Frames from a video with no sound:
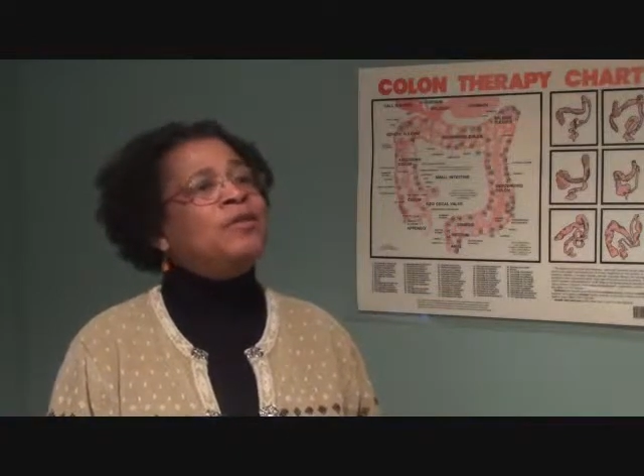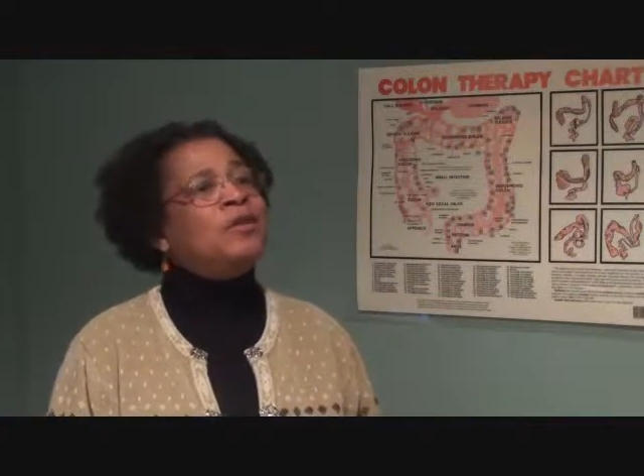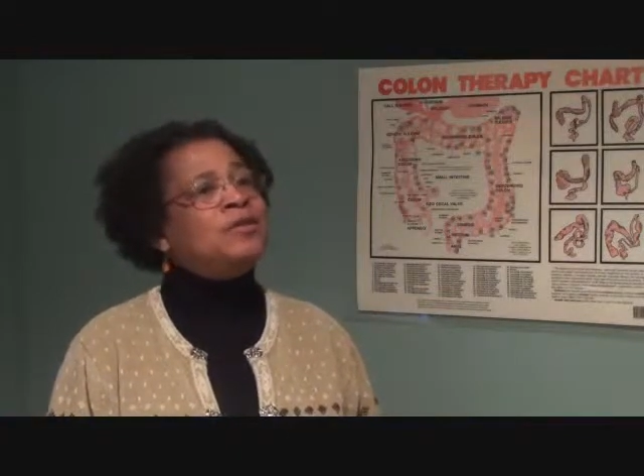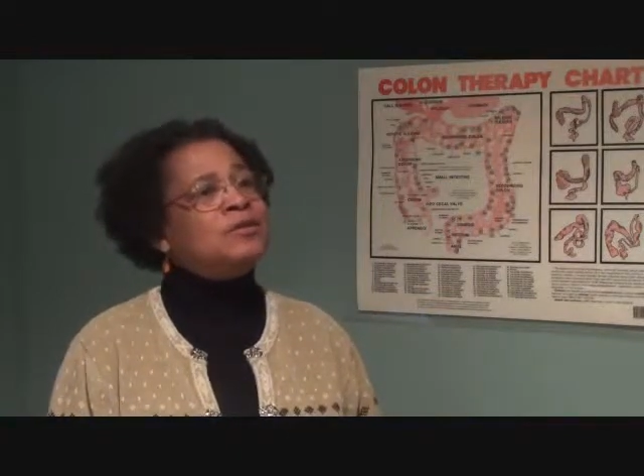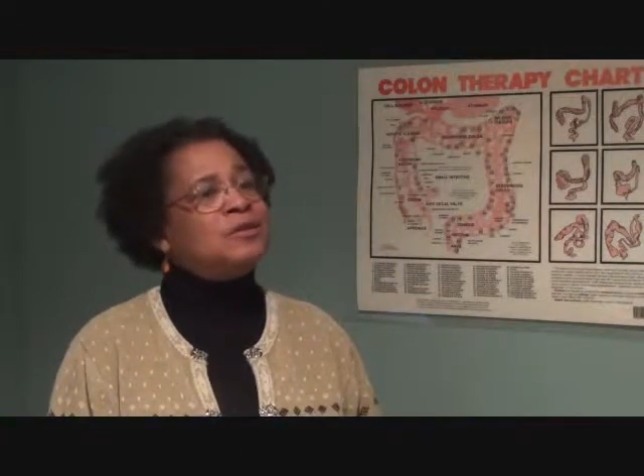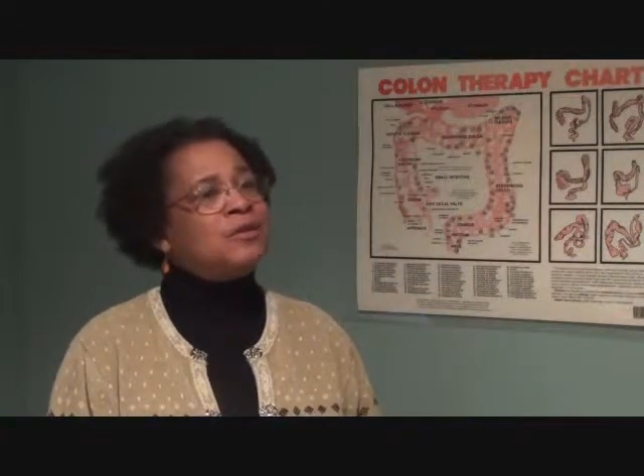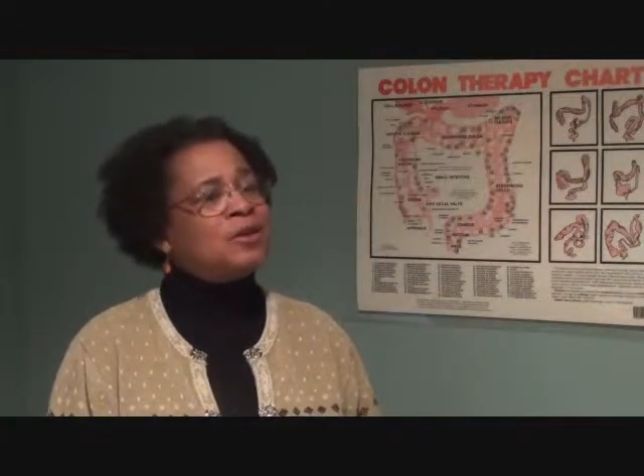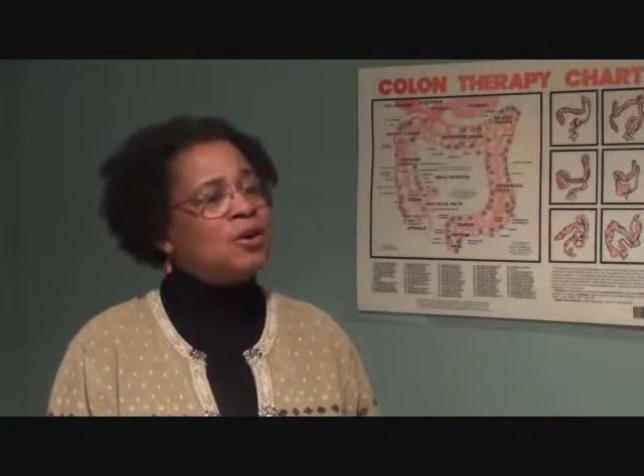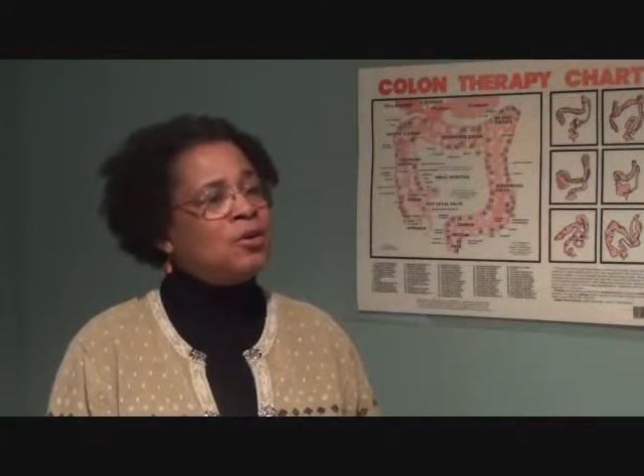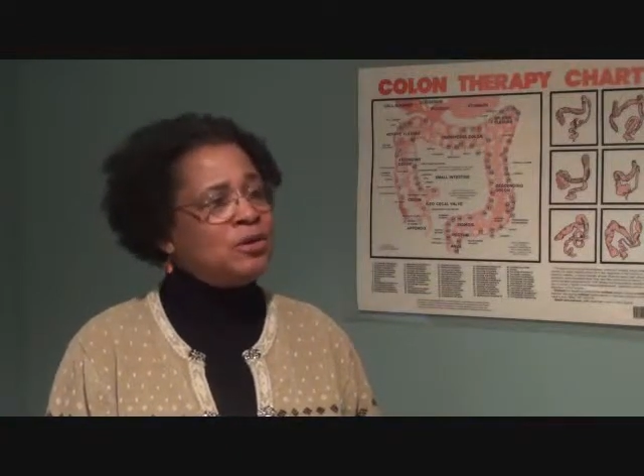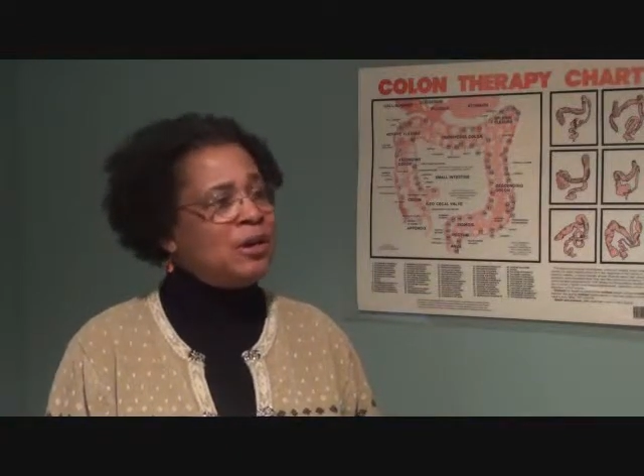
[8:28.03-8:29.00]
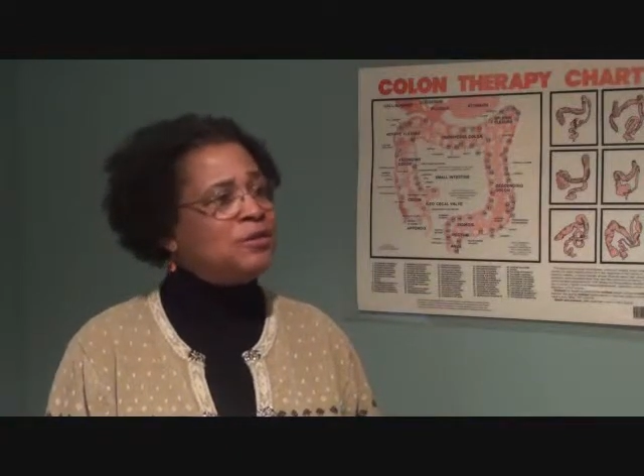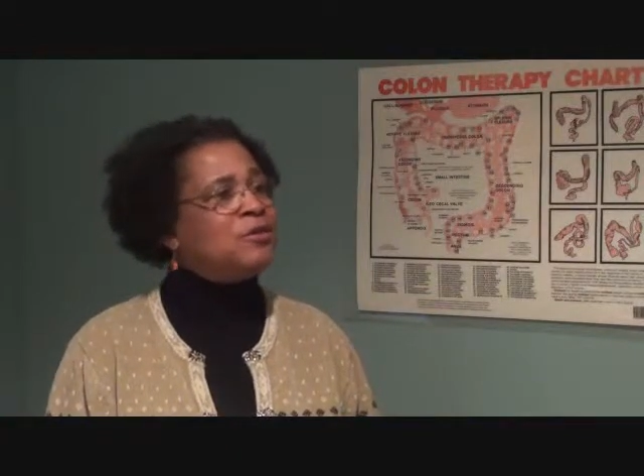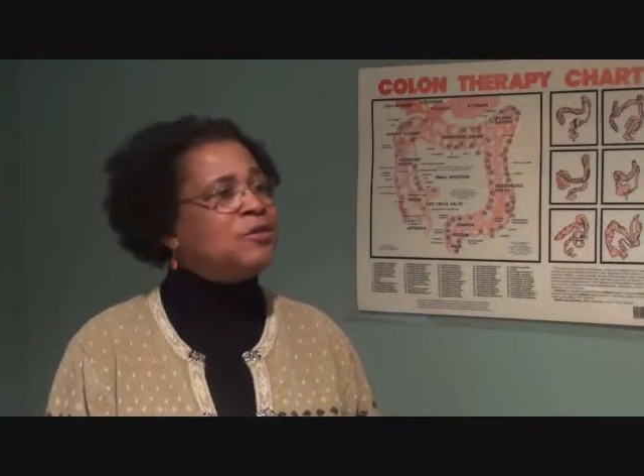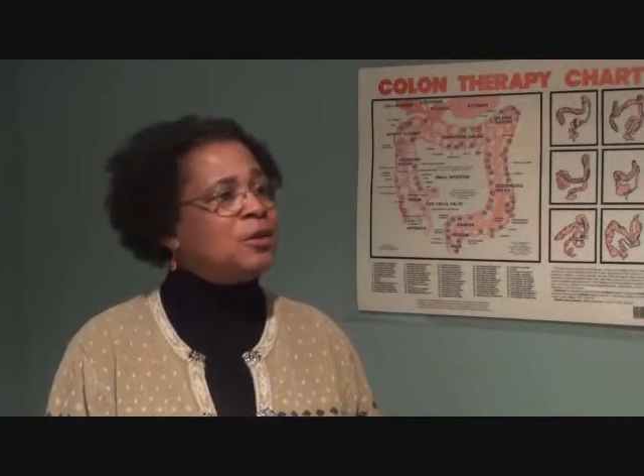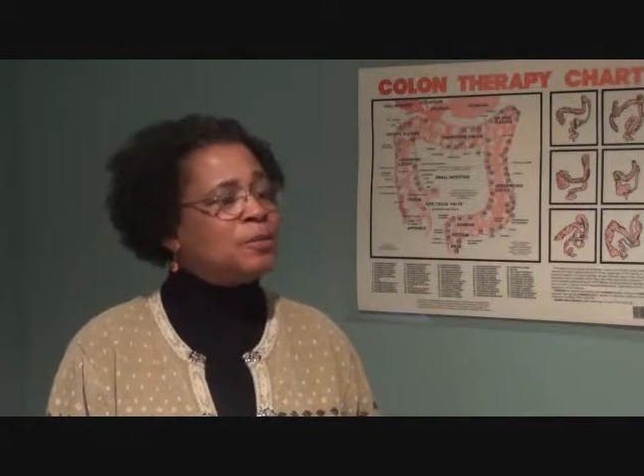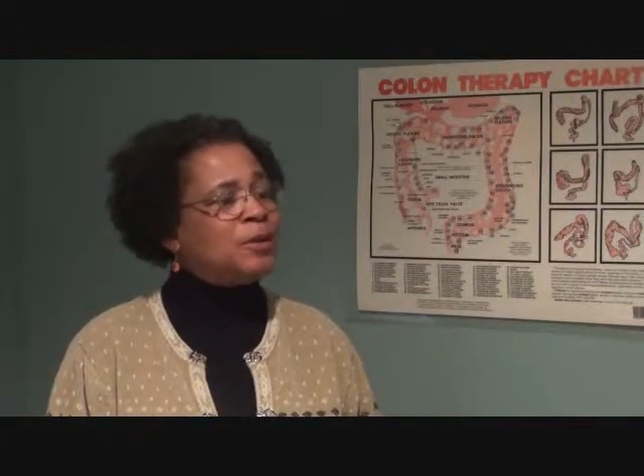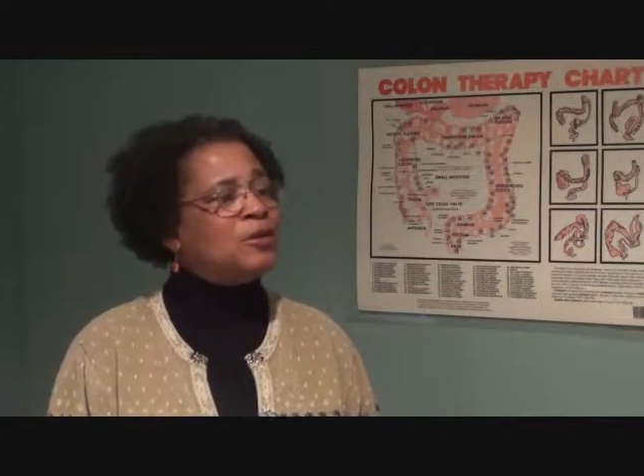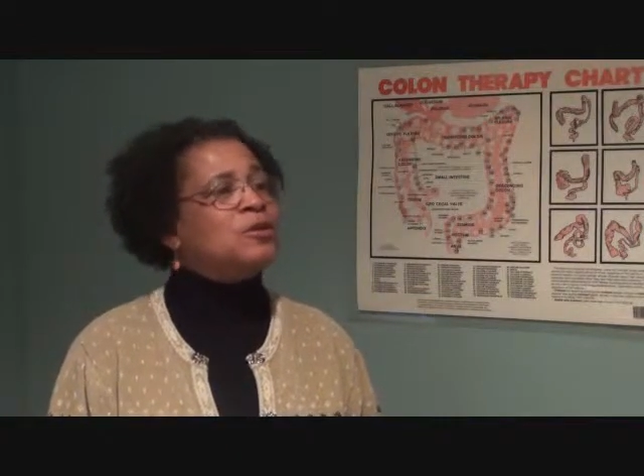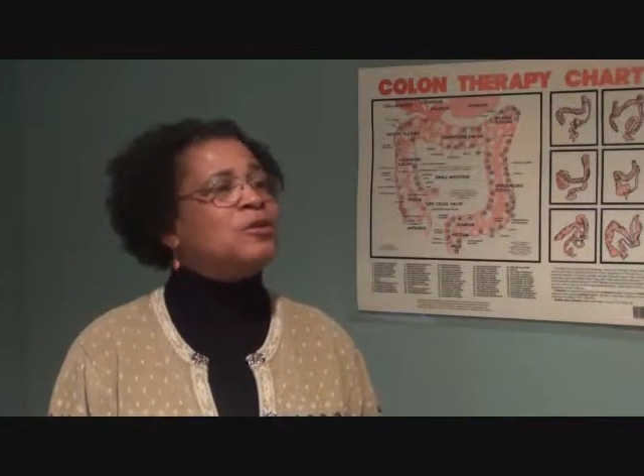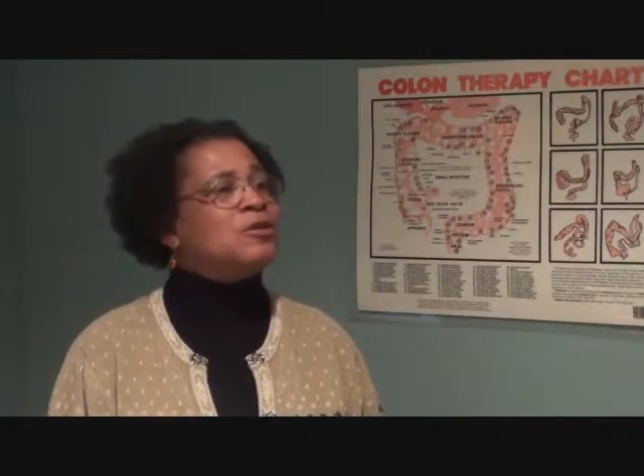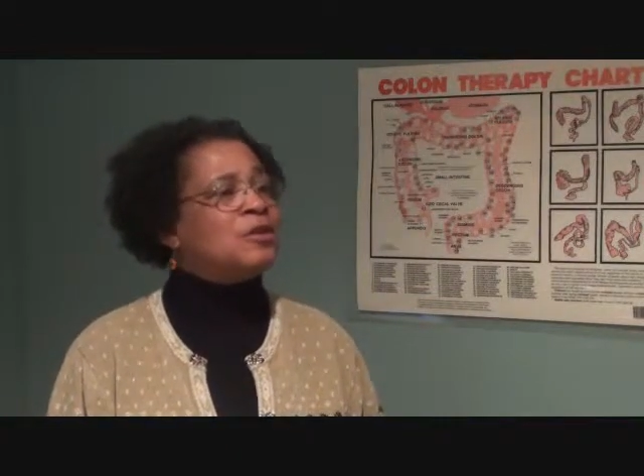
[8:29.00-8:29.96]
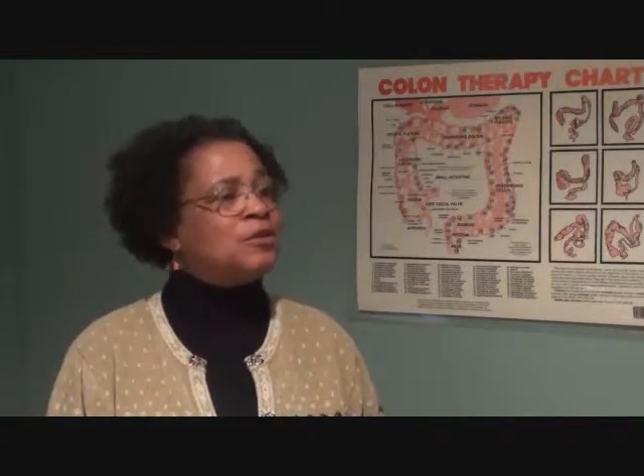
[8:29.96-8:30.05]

Well, the colon hydrotherapy units